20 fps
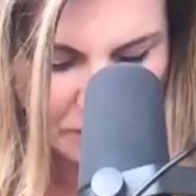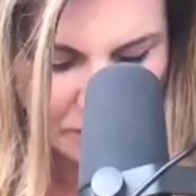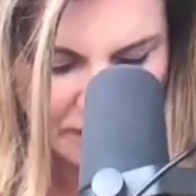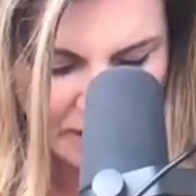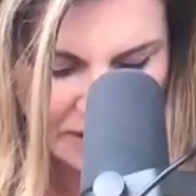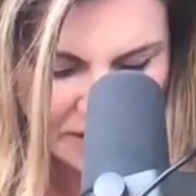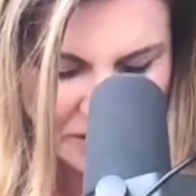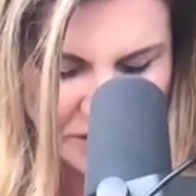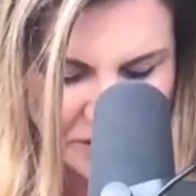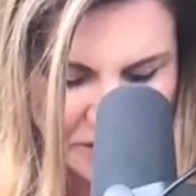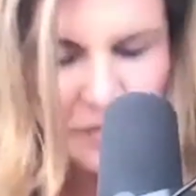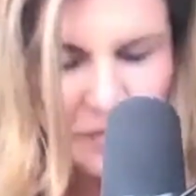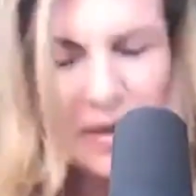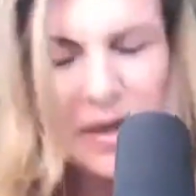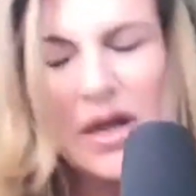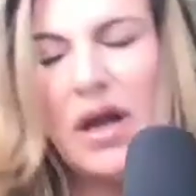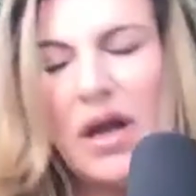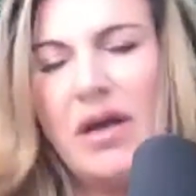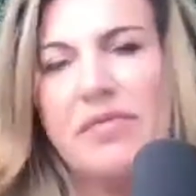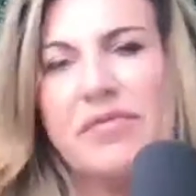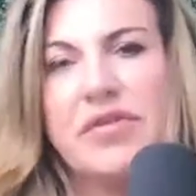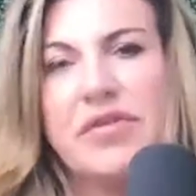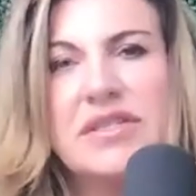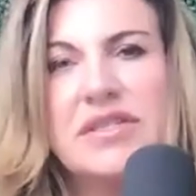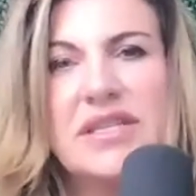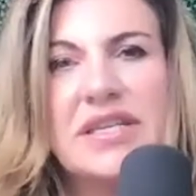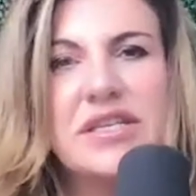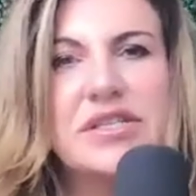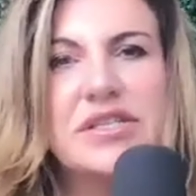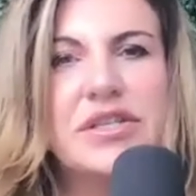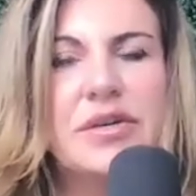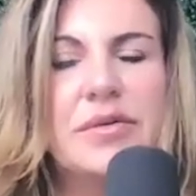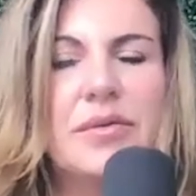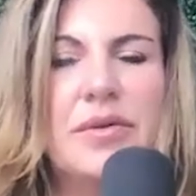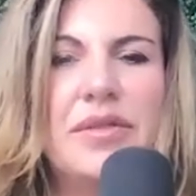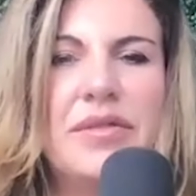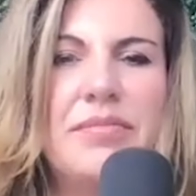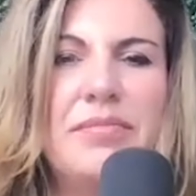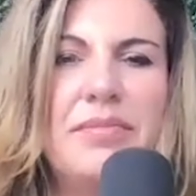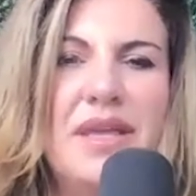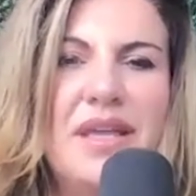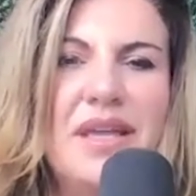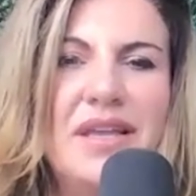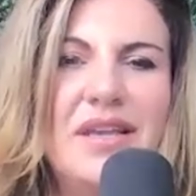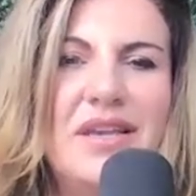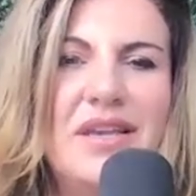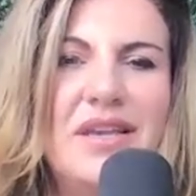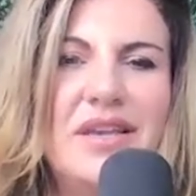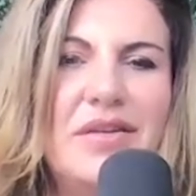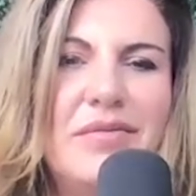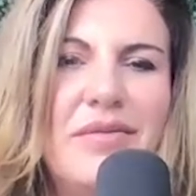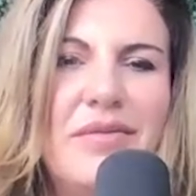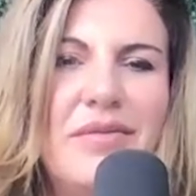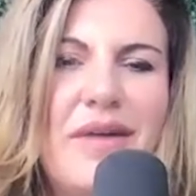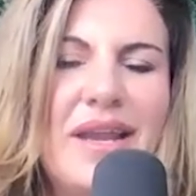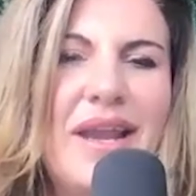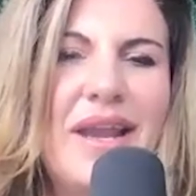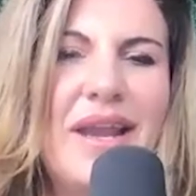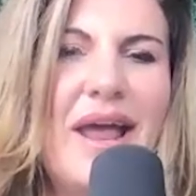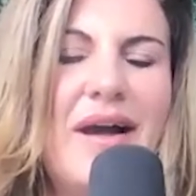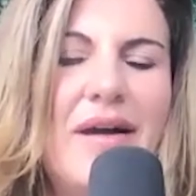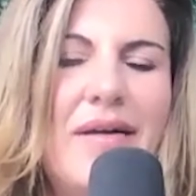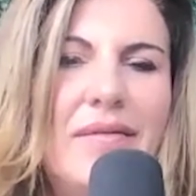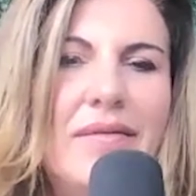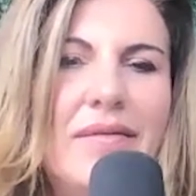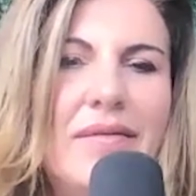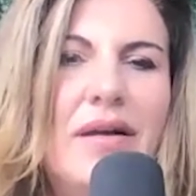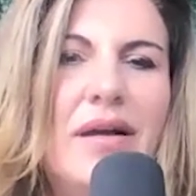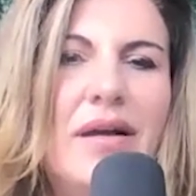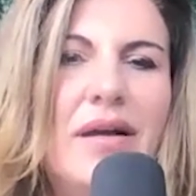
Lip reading: let's do a conversation with me and you right now.